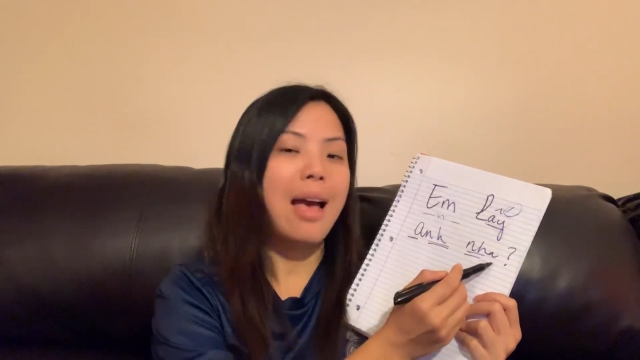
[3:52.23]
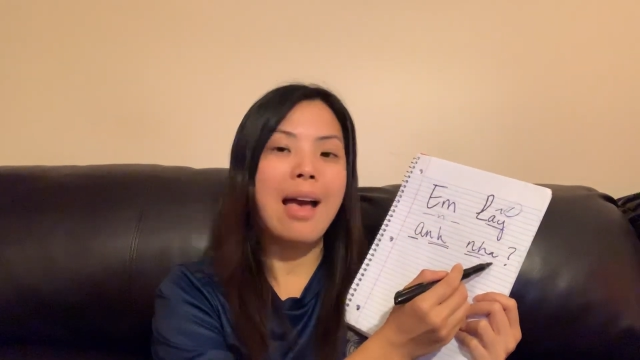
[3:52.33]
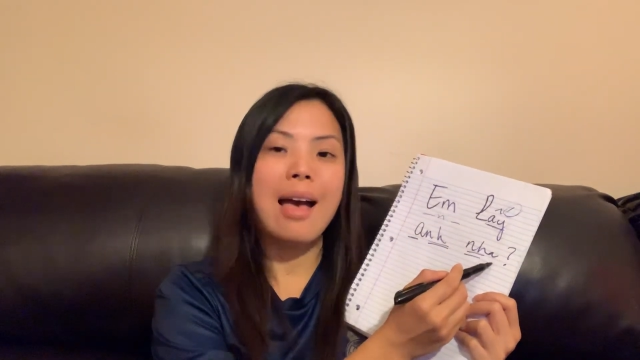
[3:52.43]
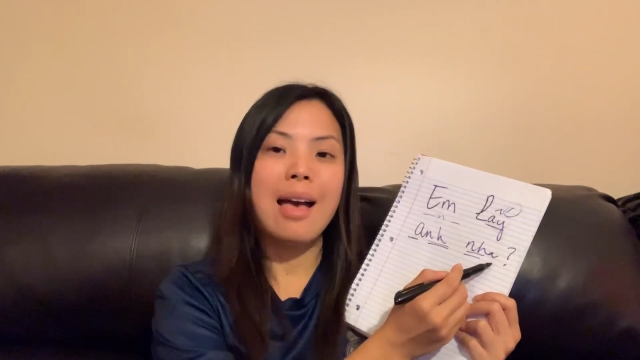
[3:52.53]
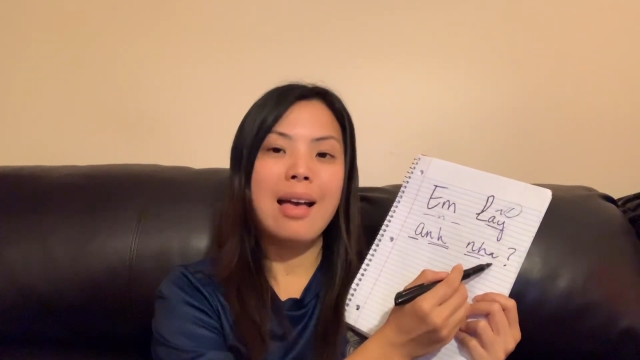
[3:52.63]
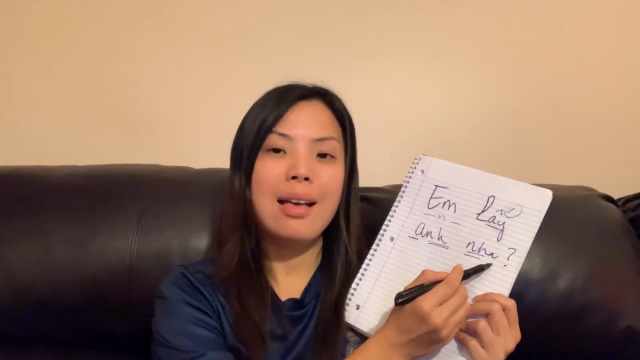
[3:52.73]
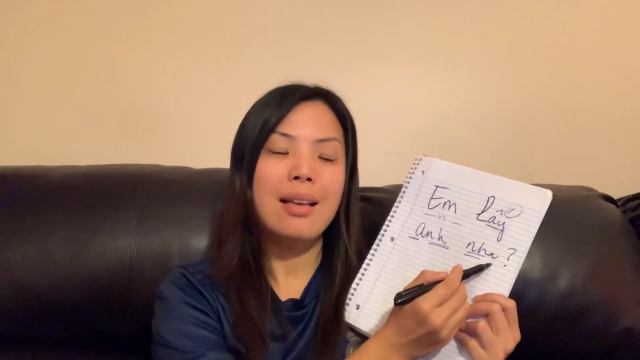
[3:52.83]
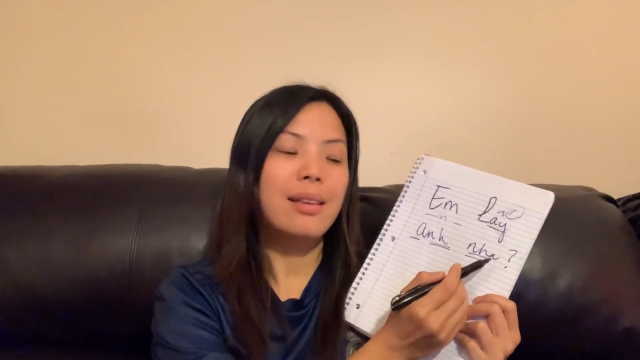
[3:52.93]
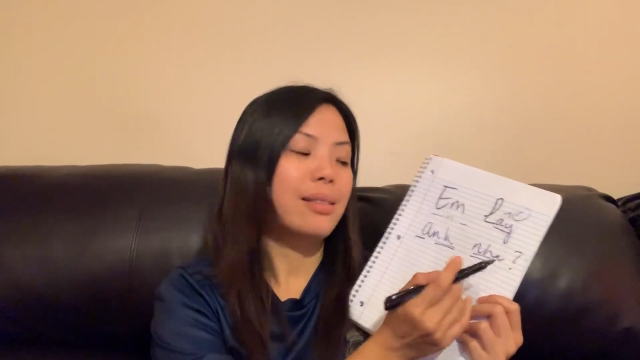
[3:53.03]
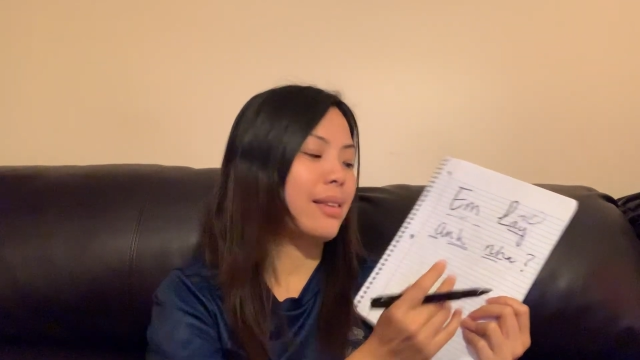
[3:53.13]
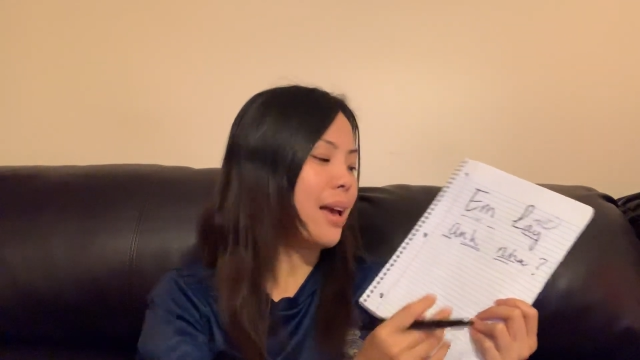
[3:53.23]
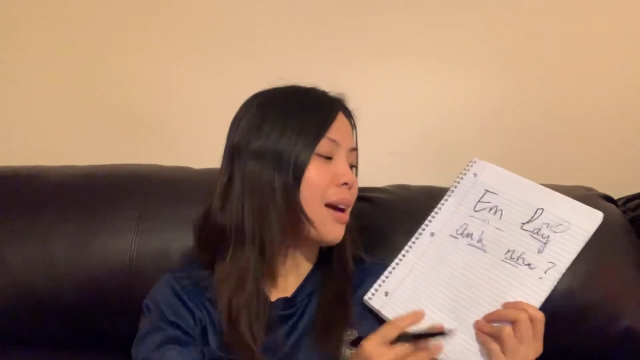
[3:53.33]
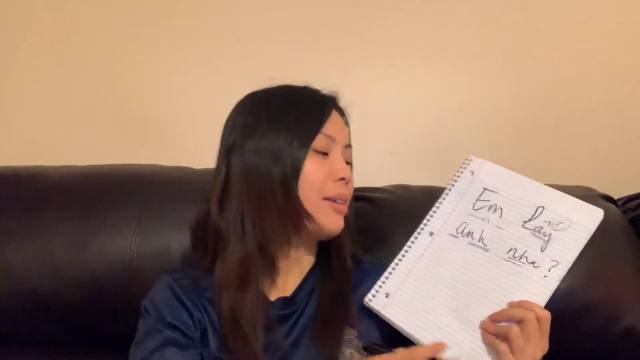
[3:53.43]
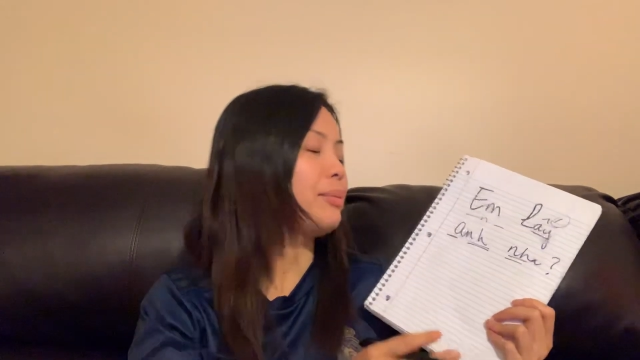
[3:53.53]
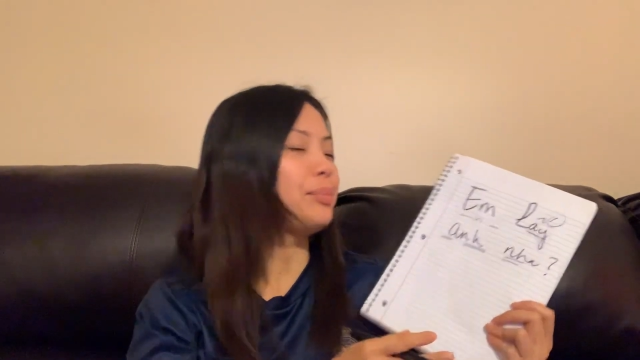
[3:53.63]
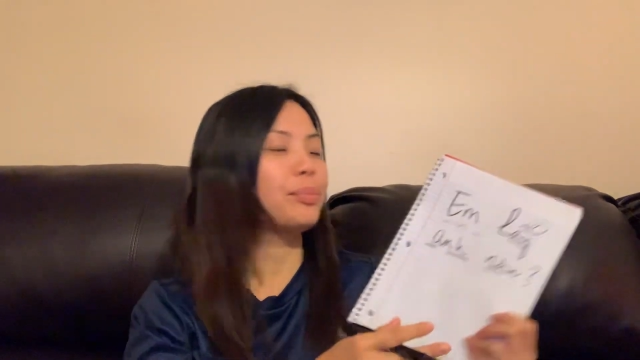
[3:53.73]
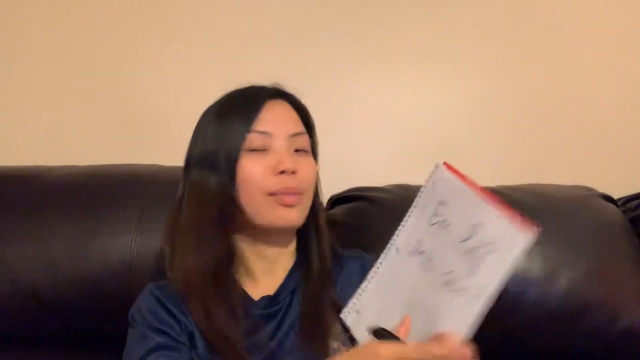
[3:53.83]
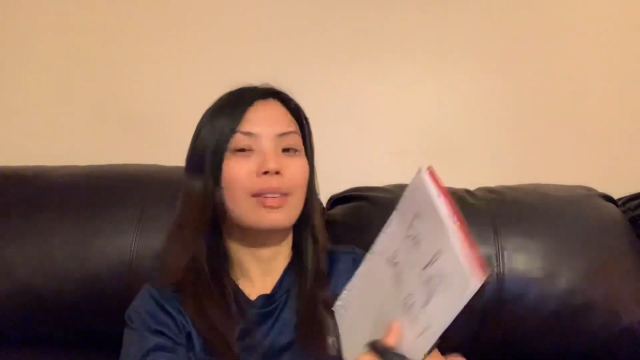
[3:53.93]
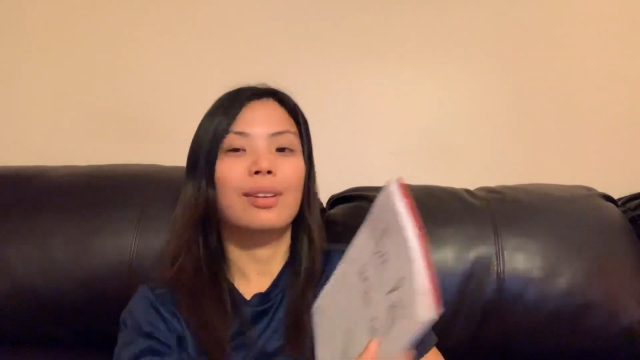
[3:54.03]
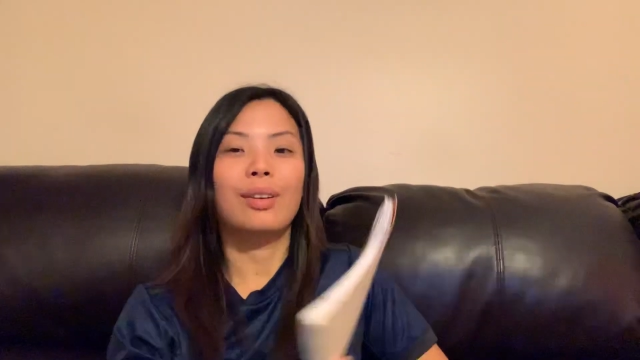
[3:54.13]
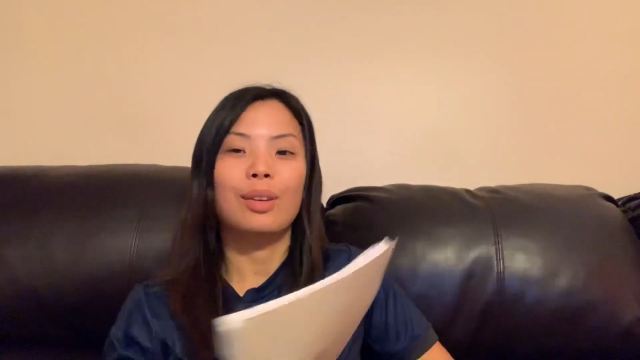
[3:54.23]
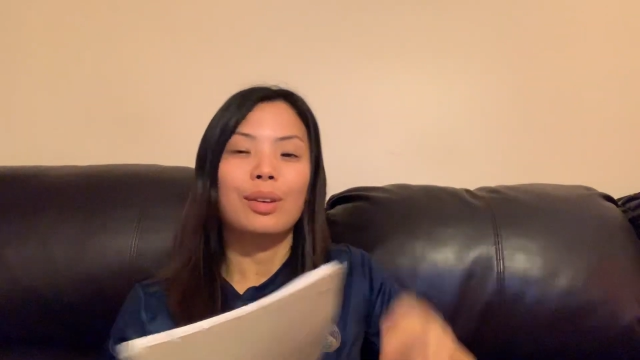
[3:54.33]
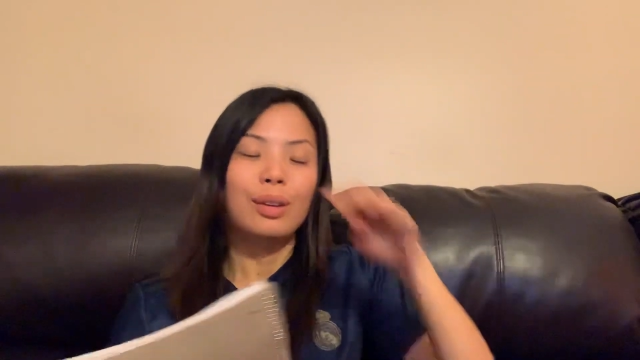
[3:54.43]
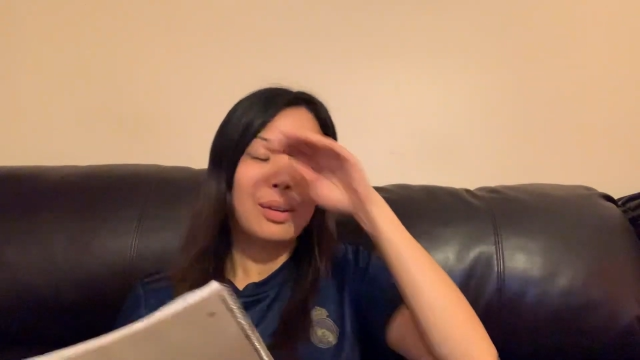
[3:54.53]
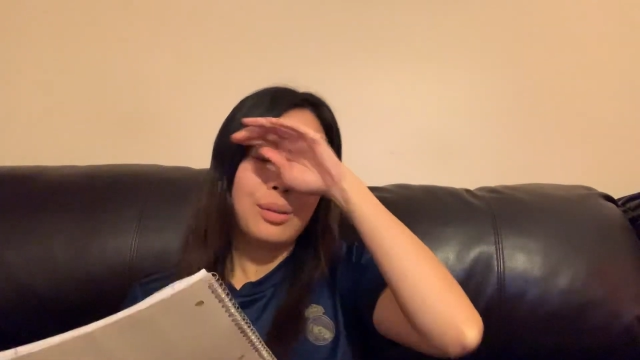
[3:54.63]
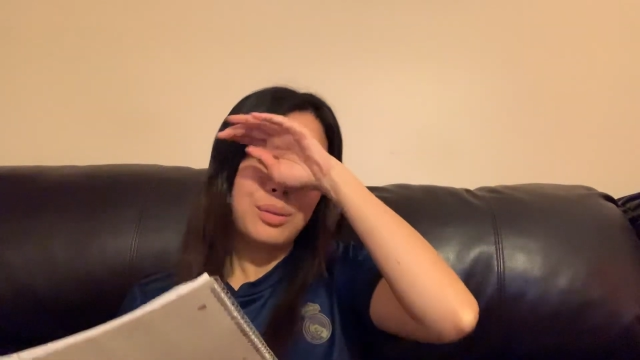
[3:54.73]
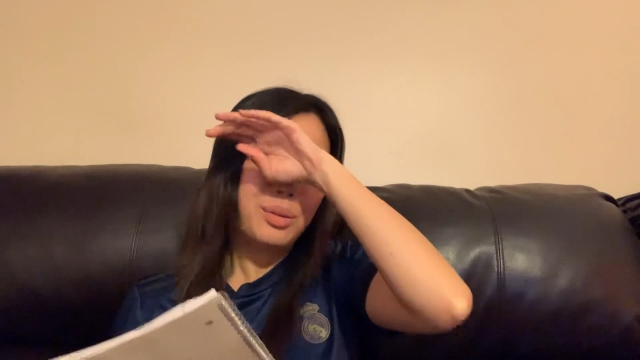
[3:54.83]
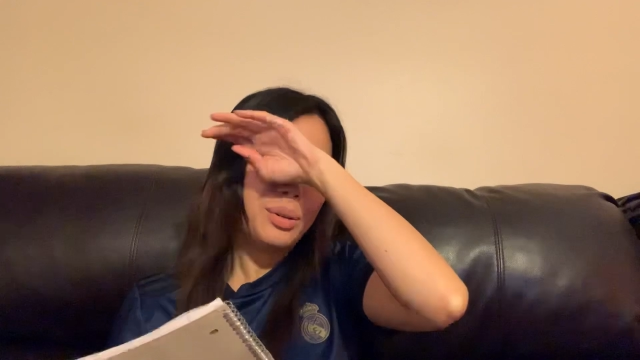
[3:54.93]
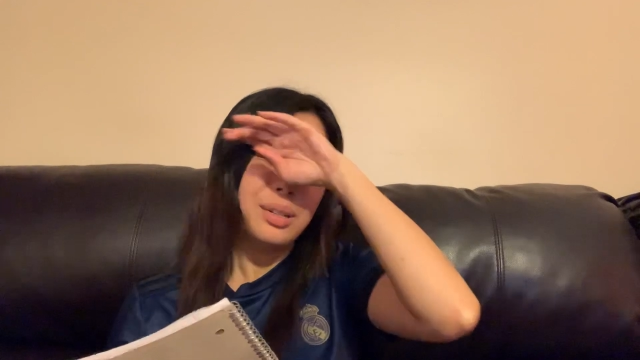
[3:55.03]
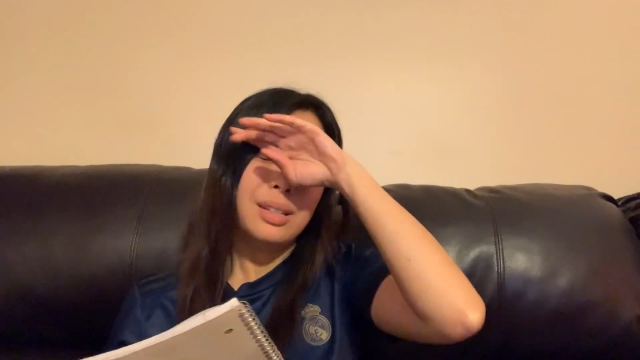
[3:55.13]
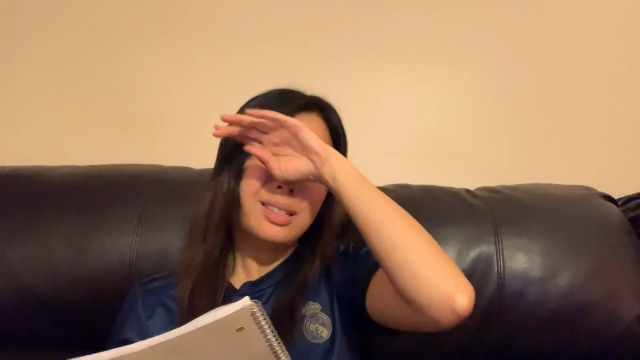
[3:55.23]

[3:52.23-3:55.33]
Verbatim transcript: A, nha. Ooh,